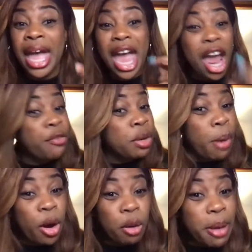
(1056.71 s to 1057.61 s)
every
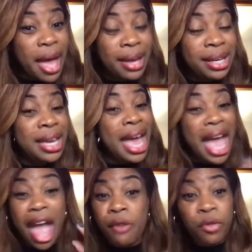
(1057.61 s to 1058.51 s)
burger patty,
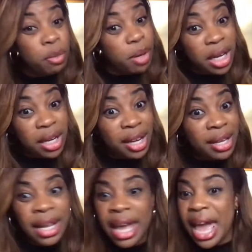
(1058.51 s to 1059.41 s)
every bun,